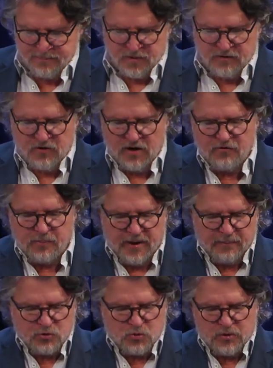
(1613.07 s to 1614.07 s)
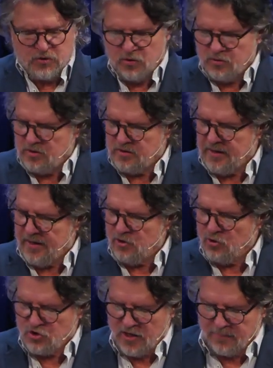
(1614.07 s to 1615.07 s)
if you have your Bibles with you to
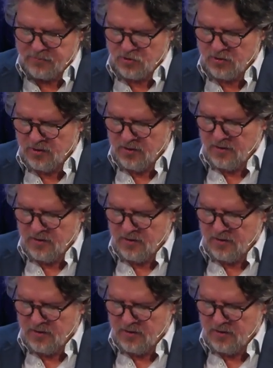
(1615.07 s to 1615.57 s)
Daniel chapter